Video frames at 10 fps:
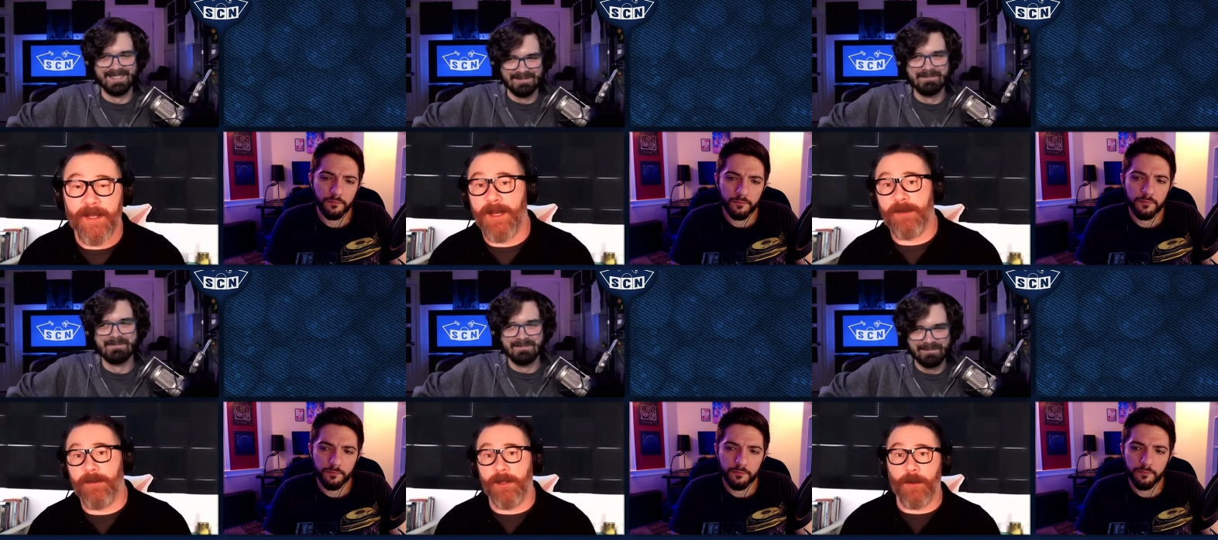Speaker 1: get
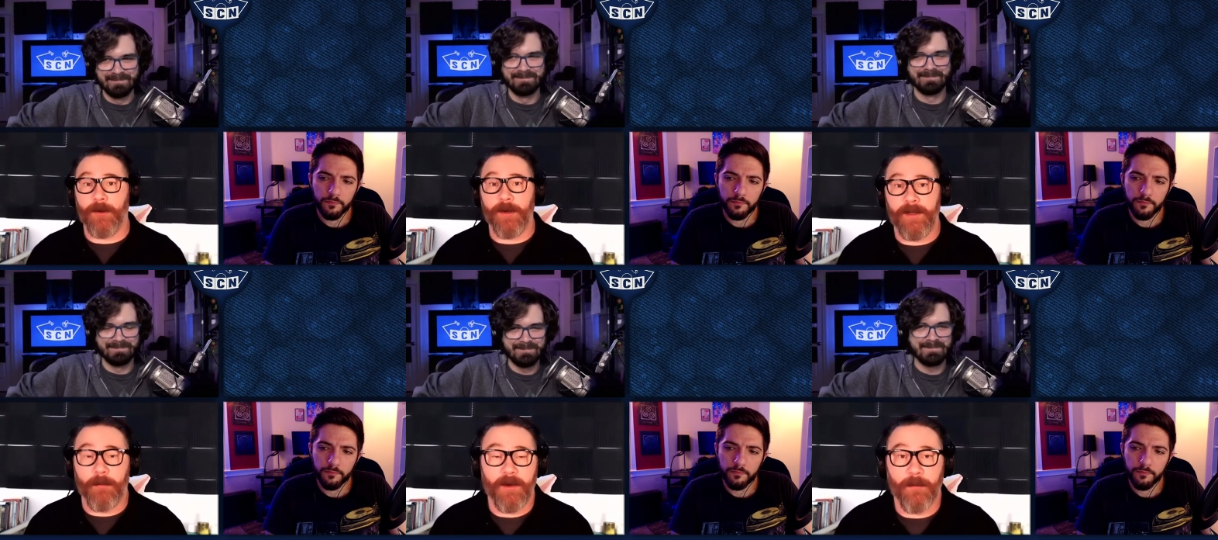into the lore and
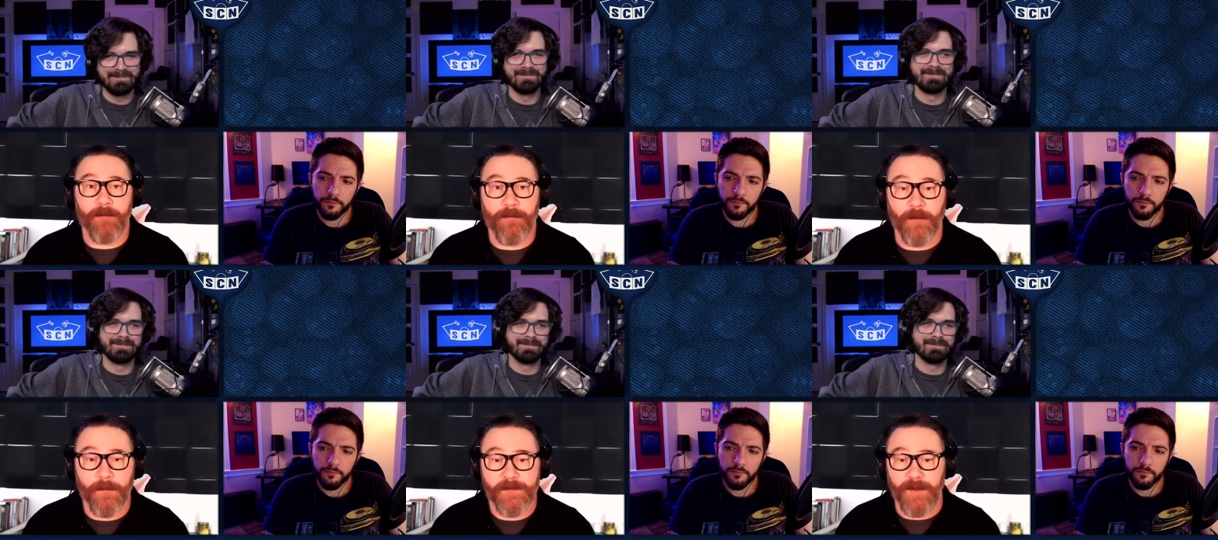come onto our
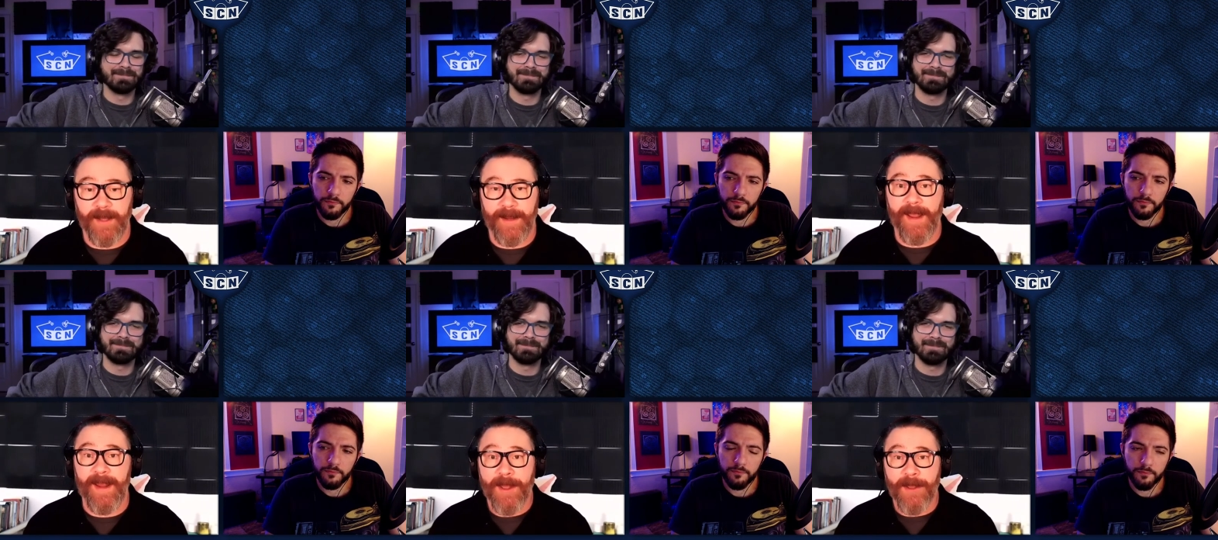forums. But like,
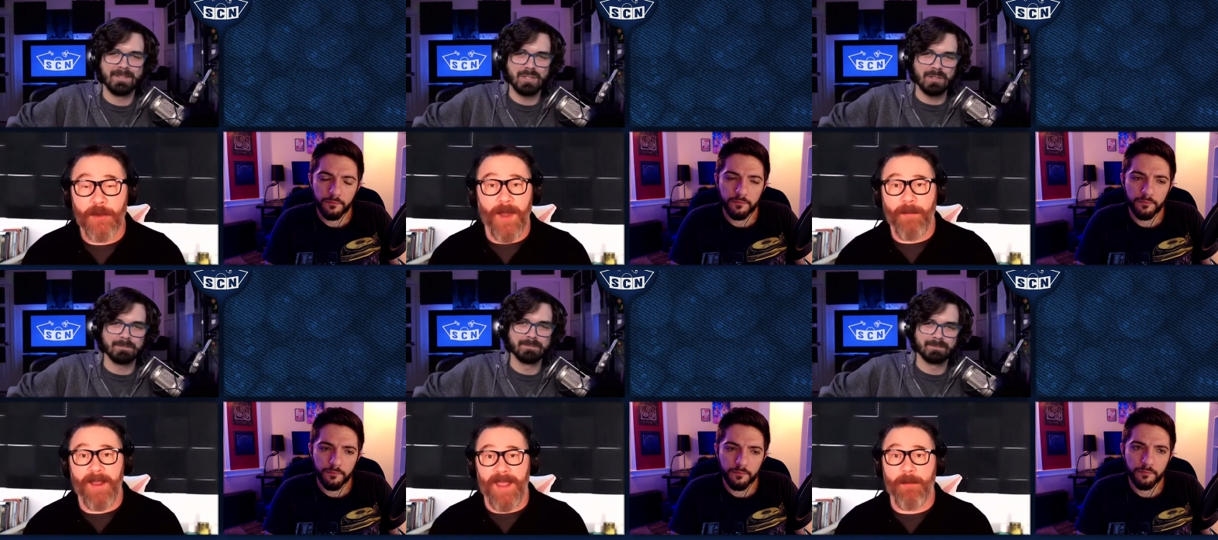hey, you sure. buy
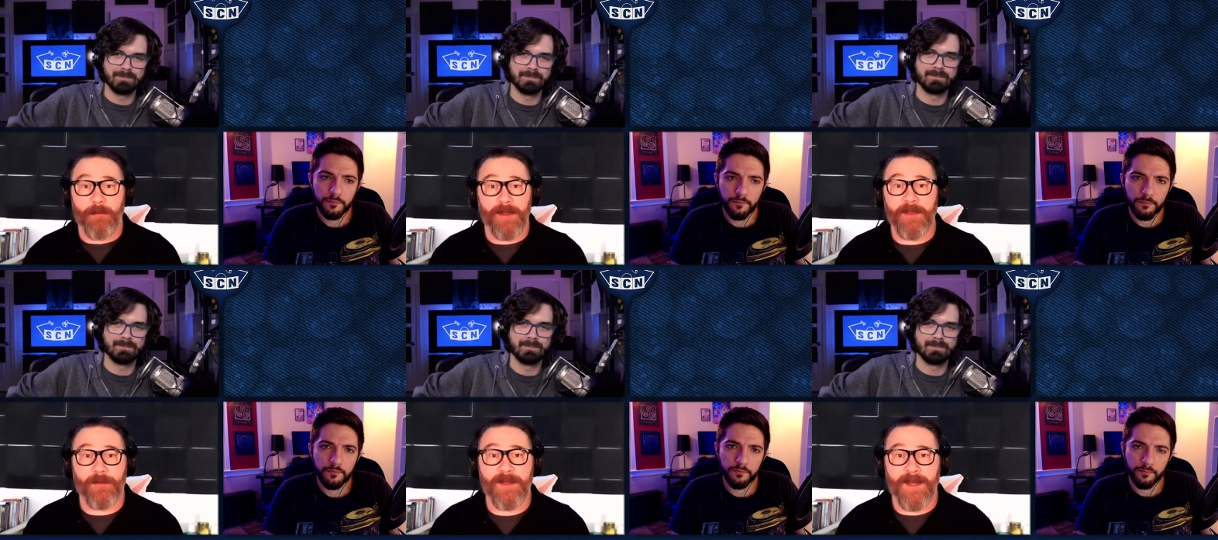my game and play it
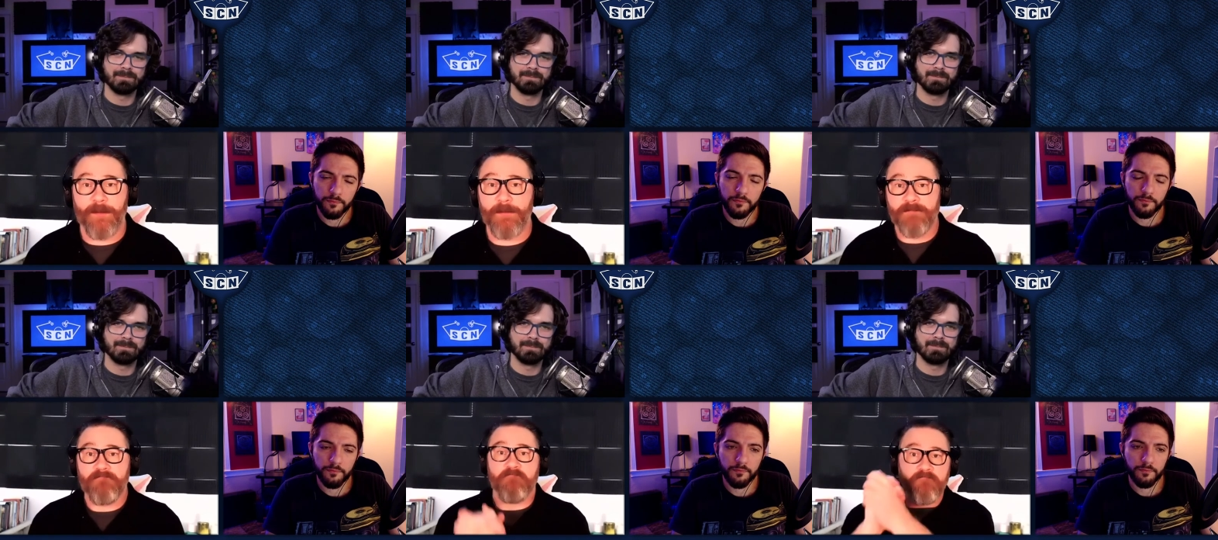three times,
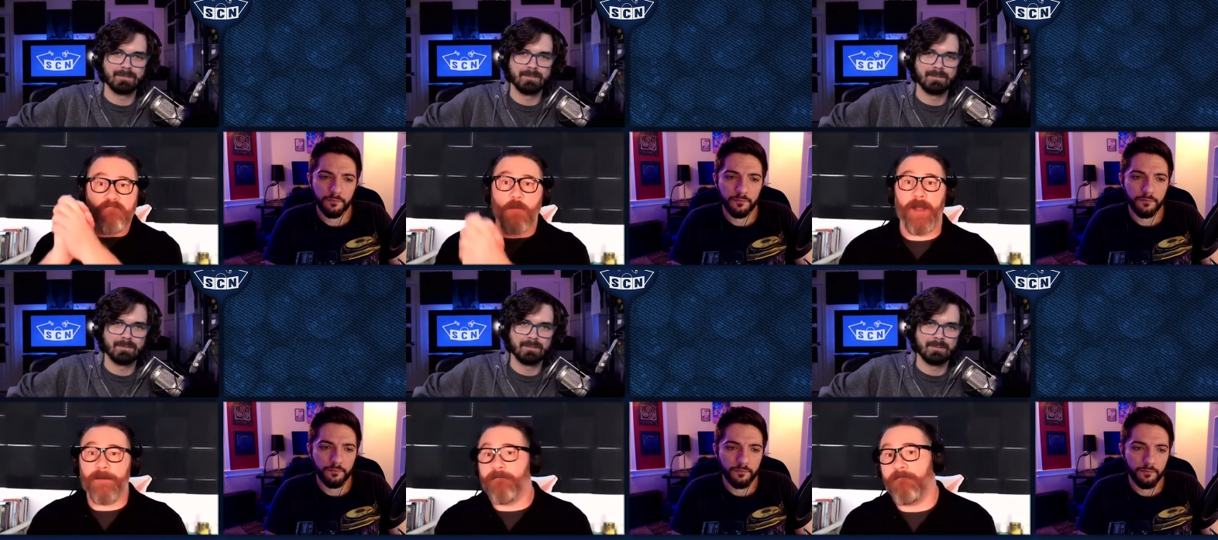
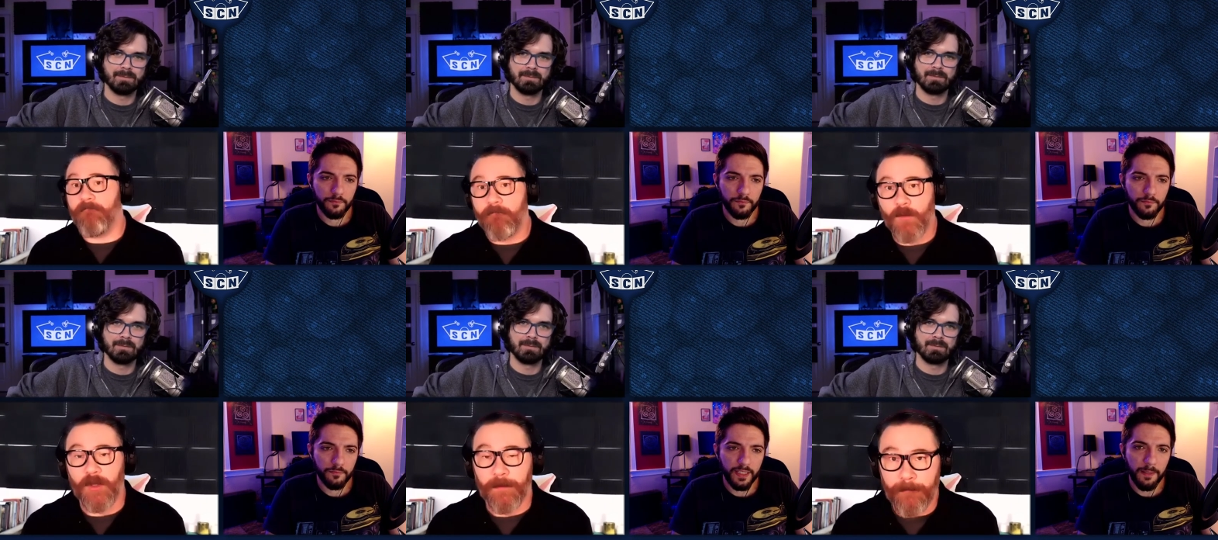win.
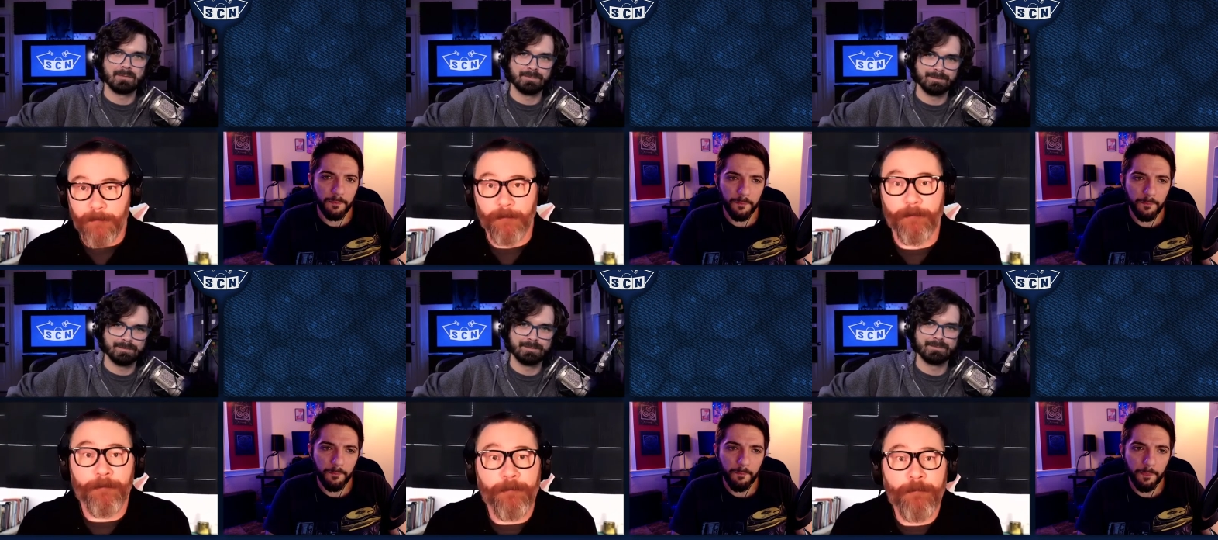Good. Yeah.
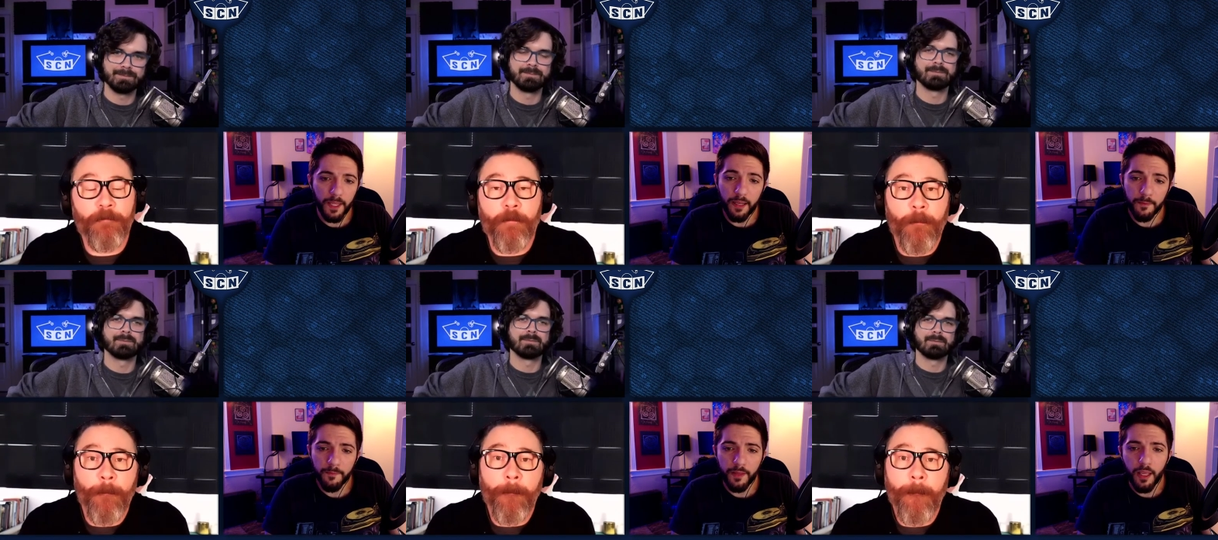
Speaker 2: Yeah.
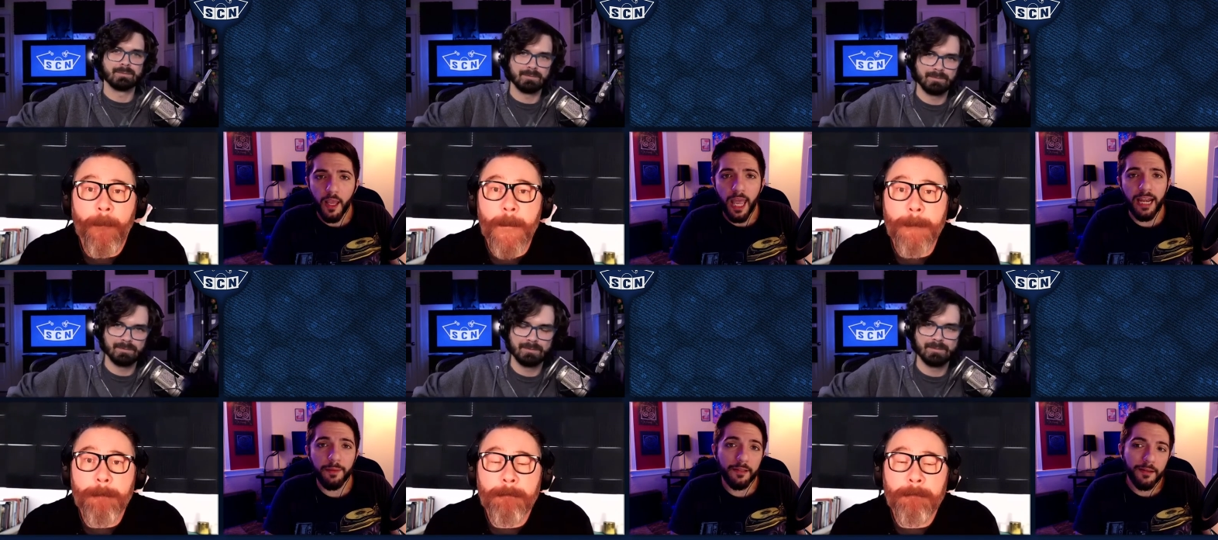And I
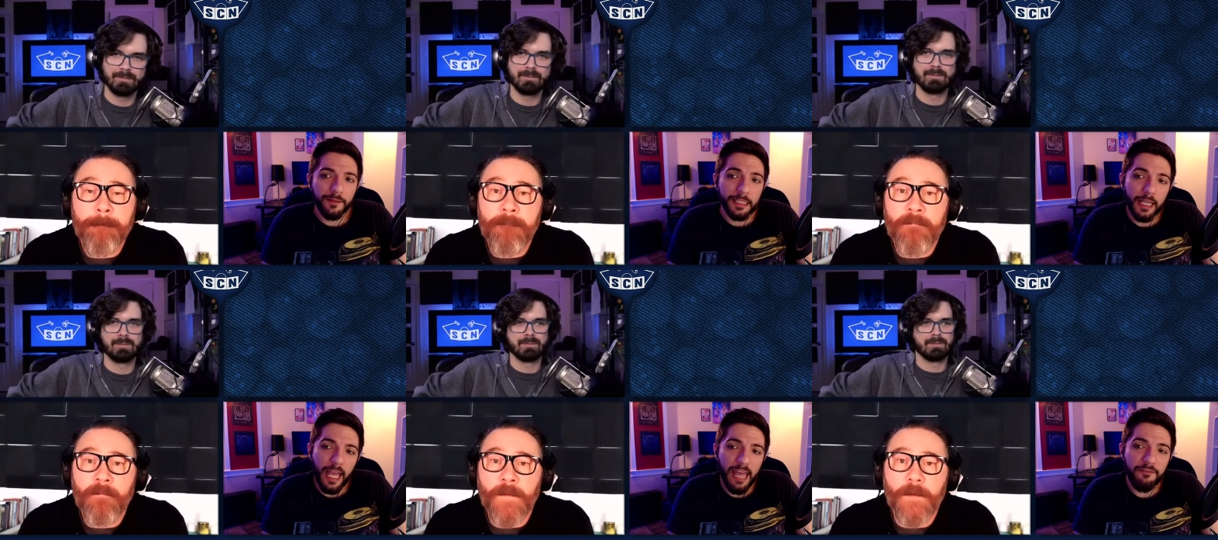mean,
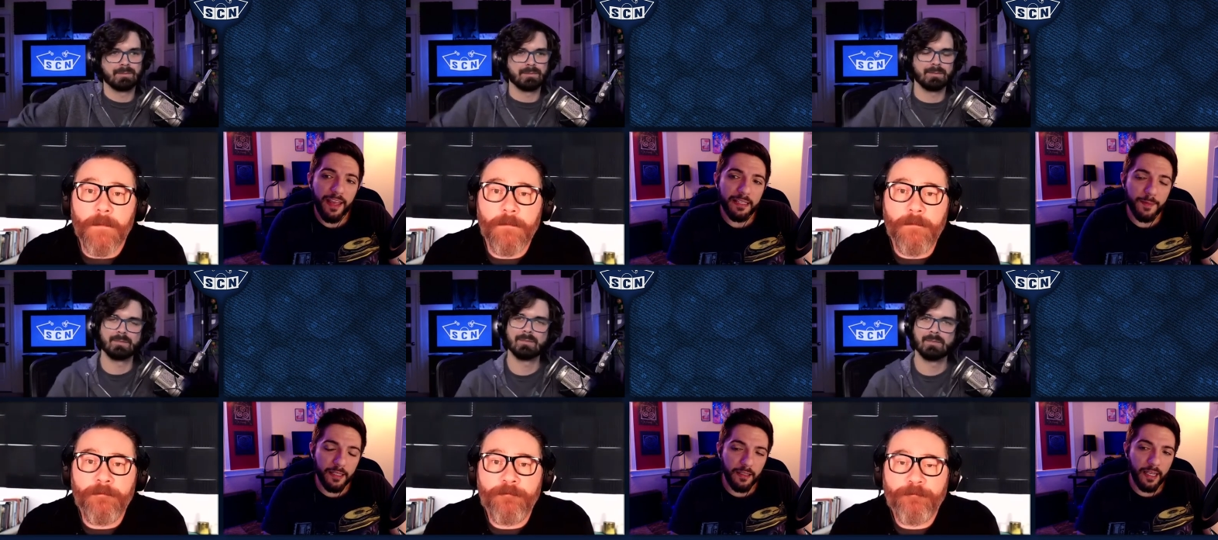advancement